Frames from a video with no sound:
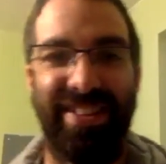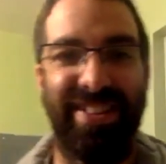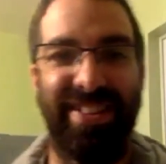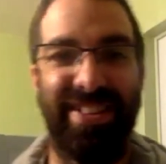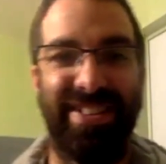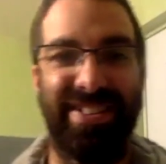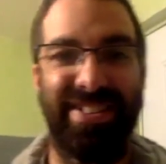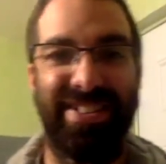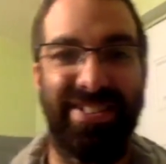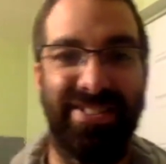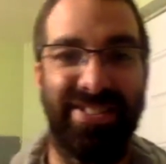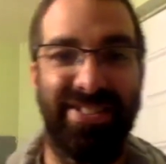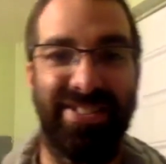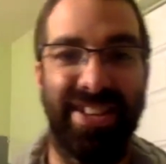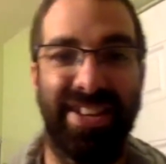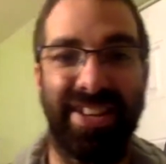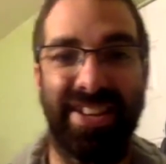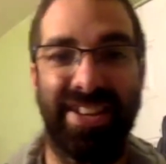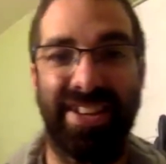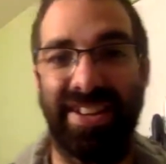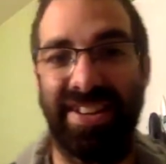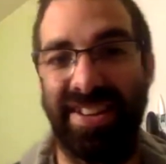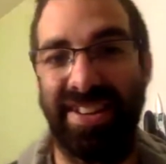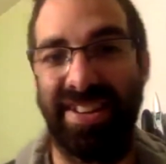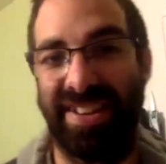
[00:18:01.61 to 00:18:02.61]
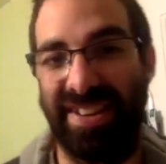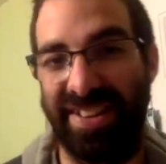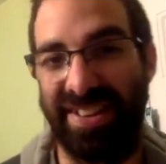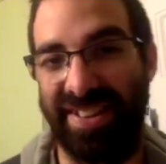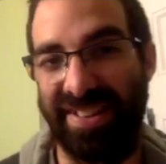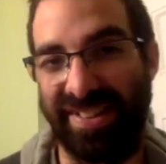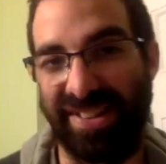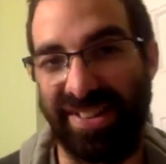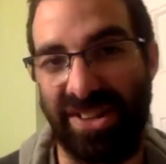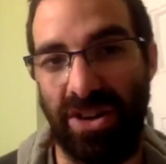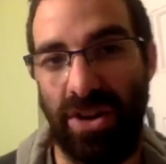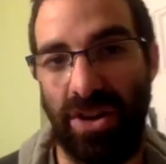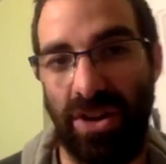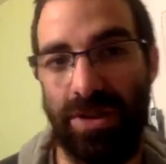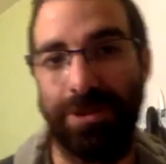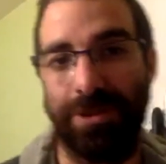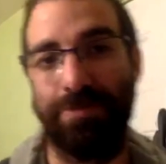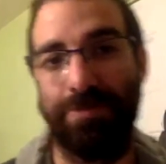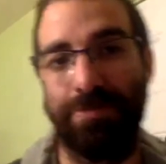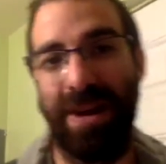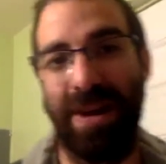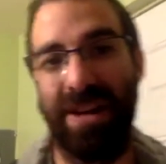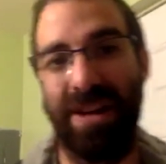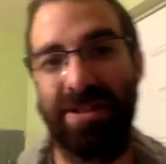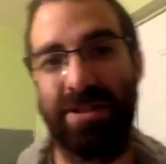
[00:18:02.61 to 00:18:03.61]
So then again, college
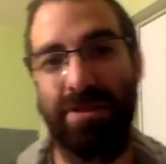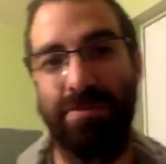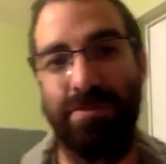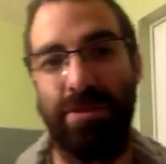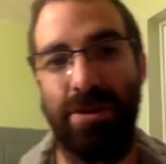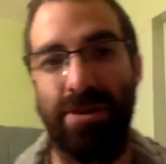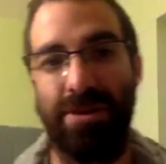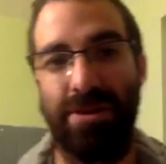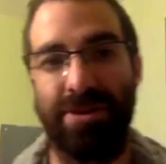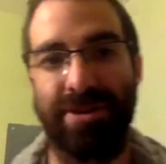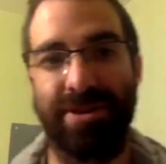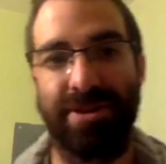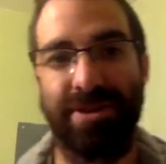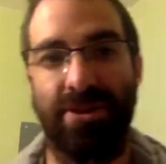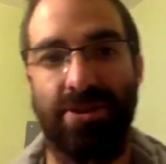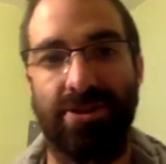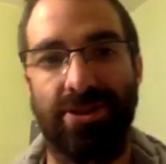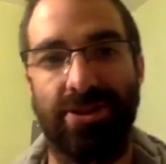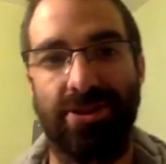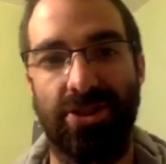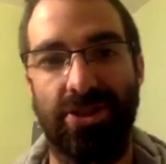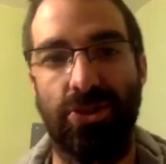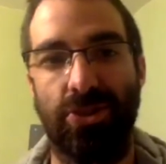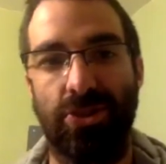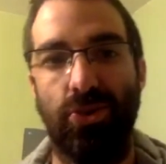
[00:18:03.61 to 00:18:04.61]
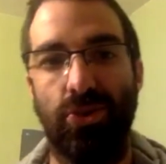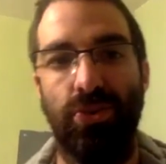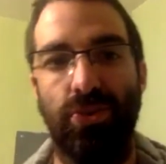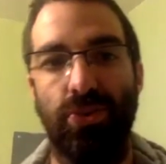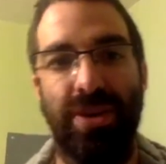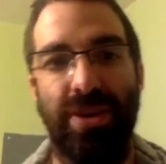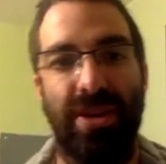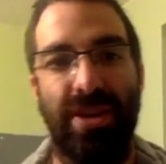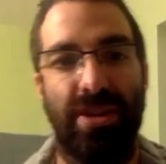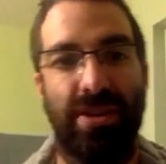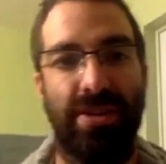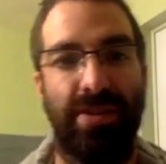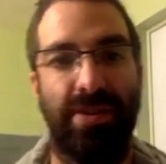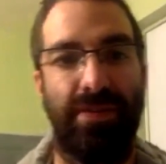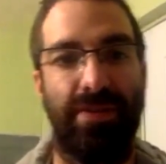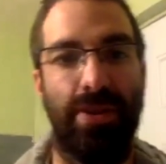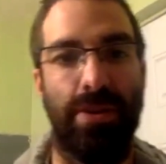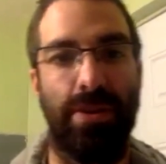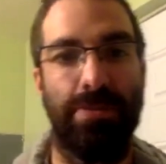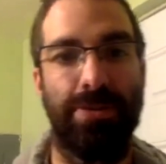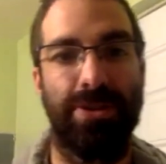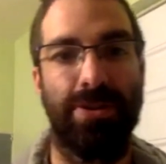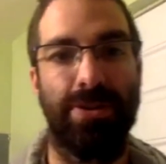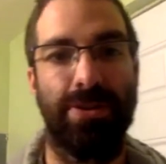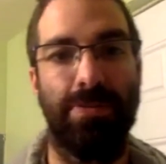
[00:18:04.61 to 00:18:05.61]
basketball starts two weeks from
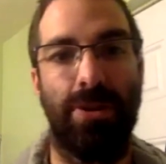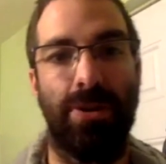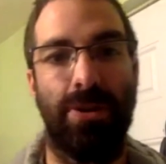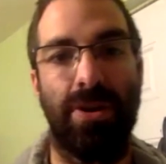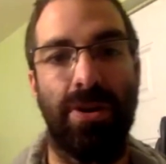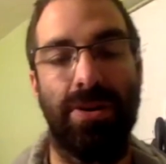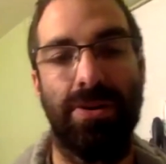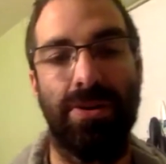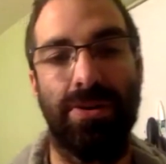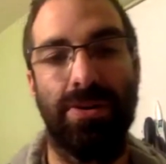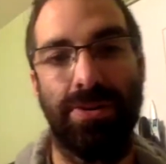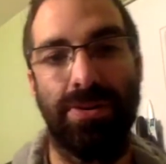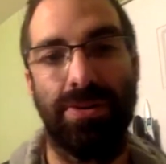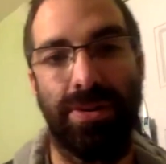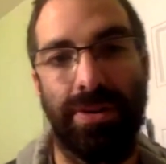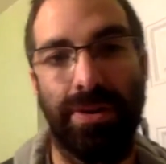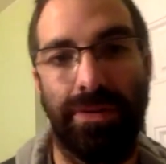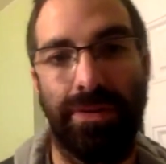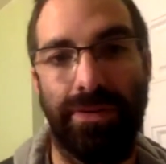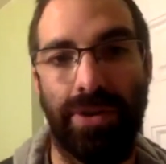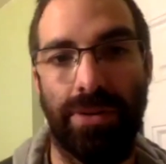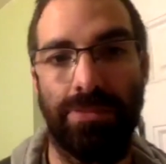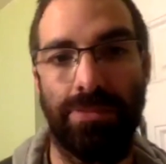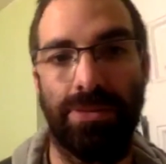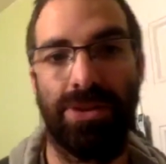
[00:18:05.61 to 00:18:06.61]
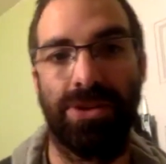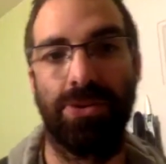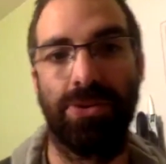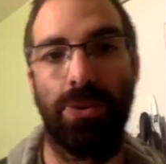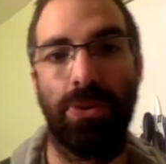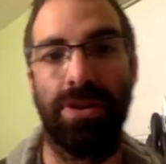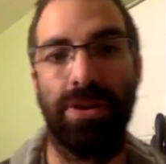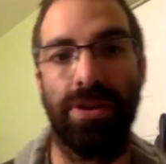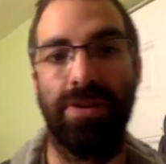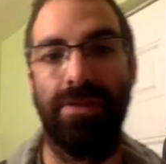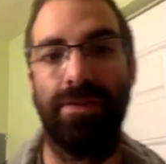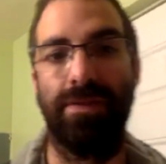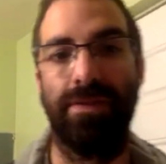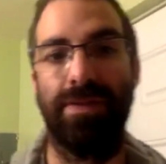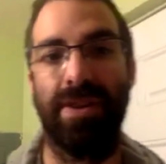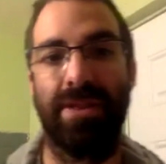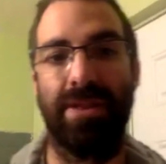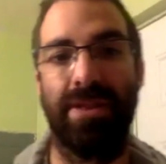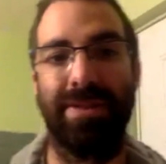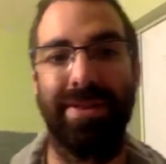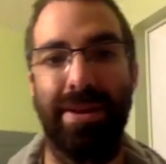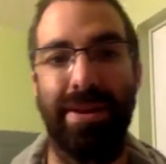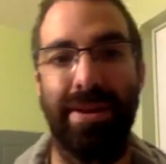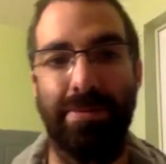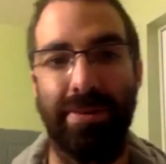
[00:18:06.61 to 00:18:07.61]
tomorrow, November twenty-fifth,
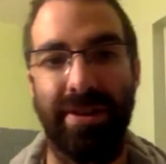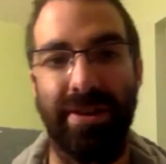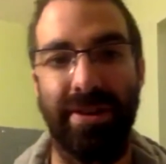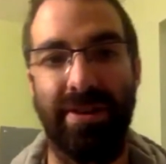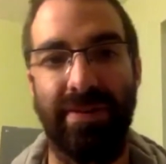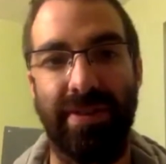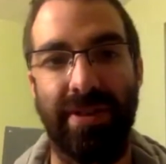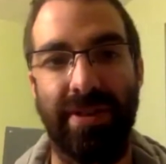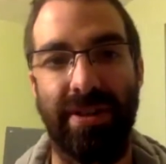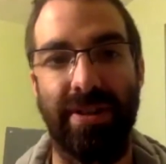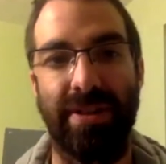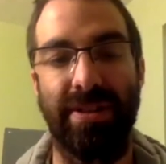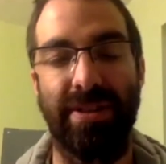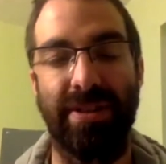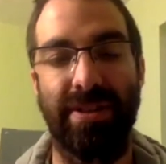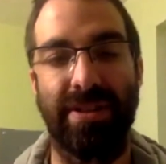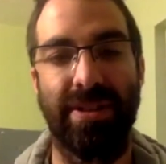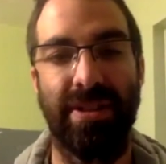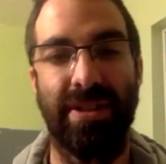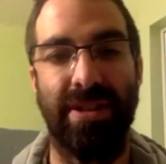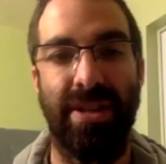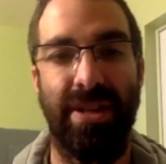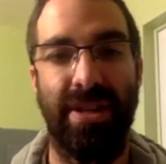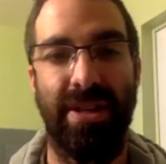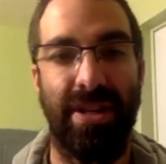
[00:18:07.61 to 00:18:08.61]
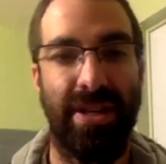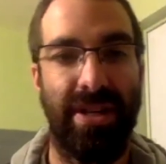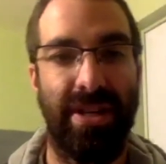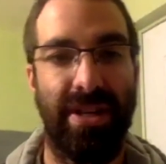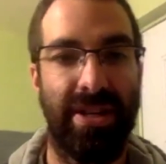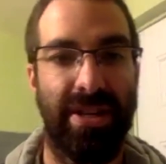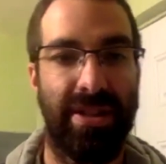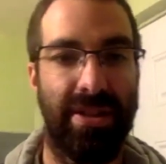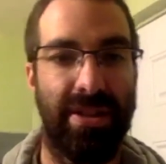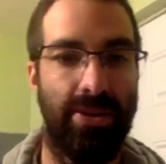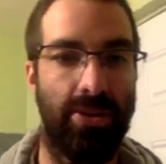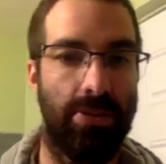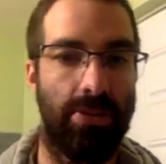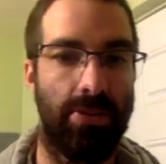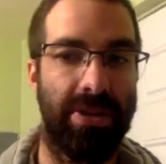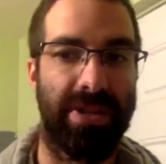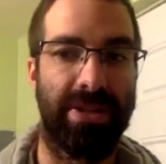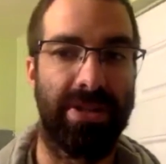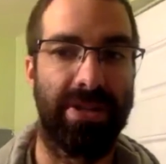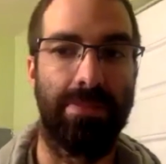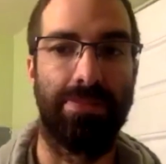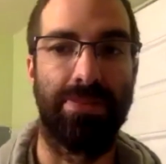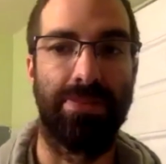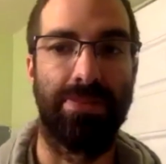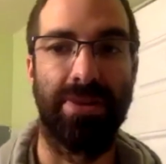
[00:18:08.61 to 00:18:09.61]
I believe it is. There will be
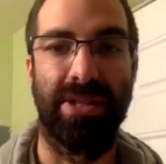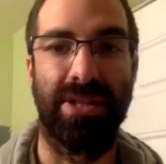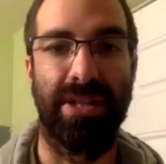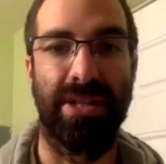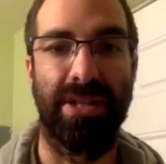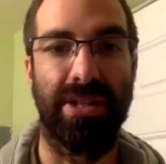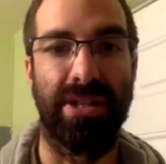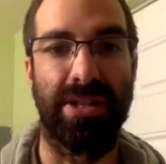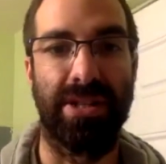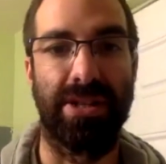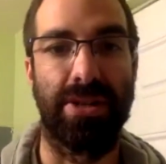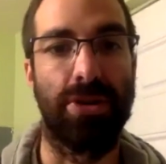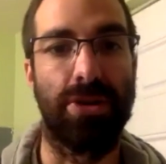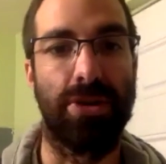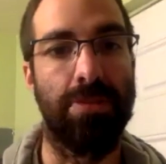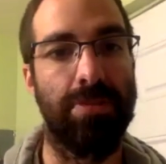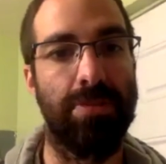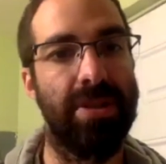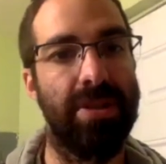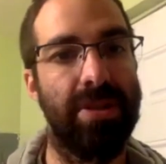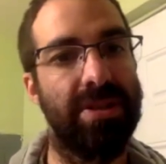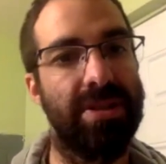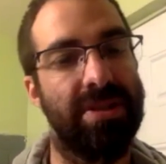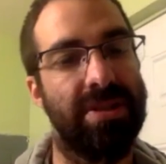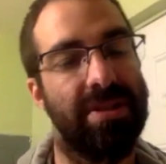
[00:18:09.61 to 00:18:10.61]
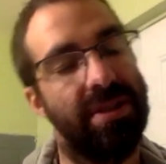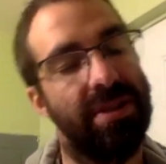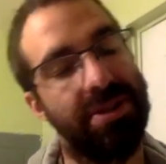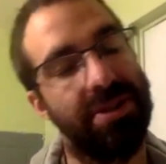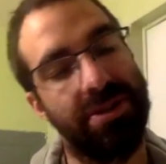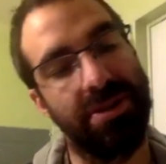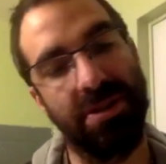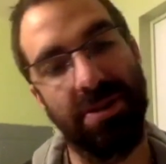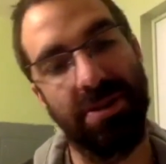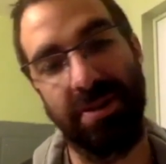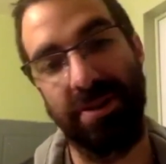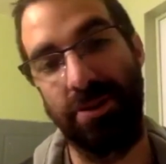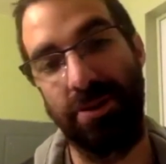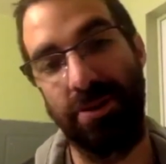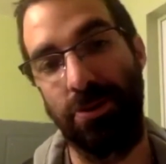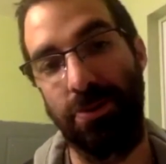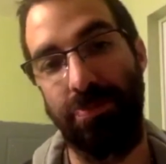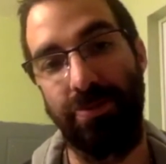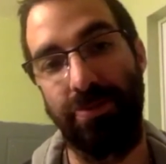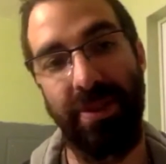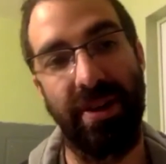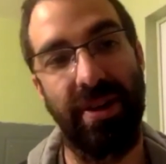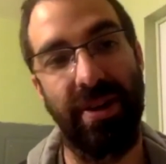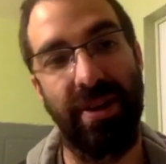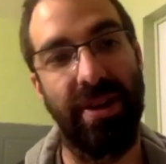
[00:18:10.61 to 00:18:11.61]
some preseason tournaments. Let's just hope
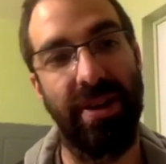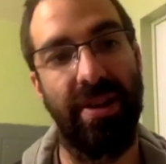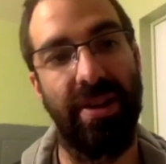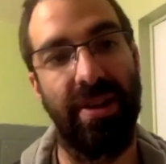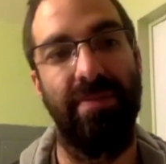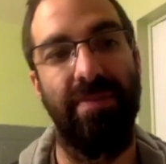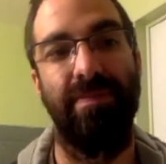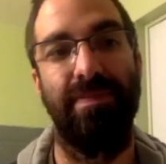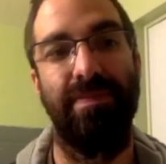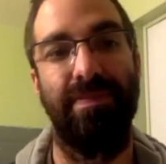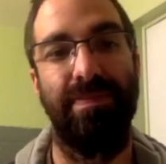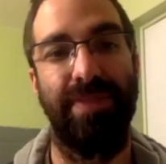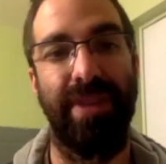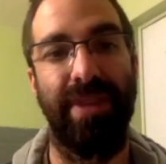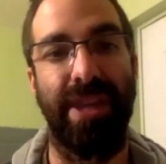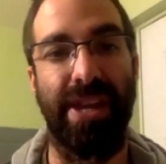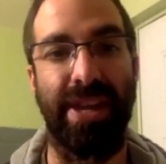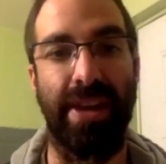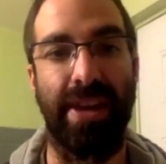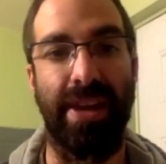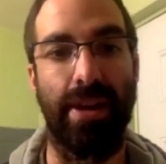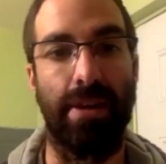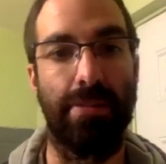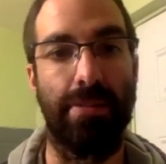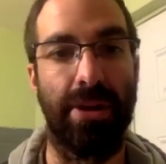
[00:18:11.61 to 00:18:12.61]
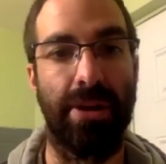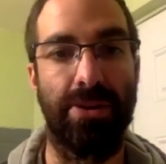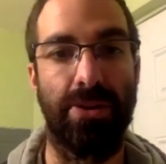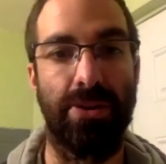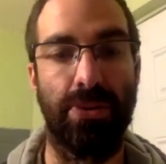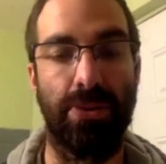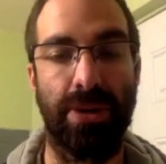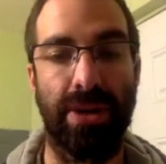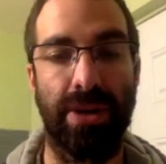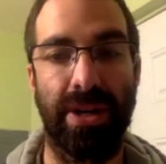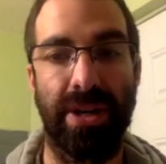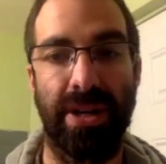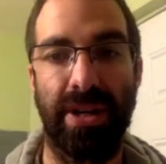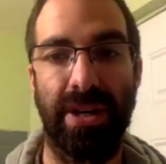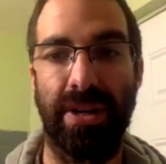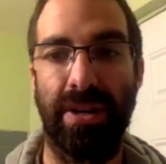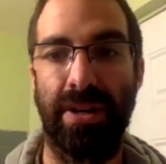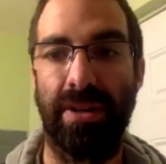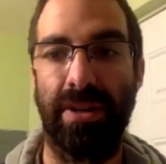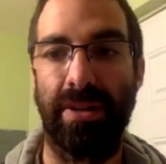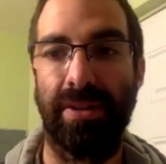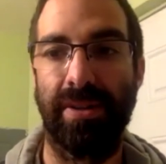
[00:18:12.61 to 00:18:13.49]
that they get them underway.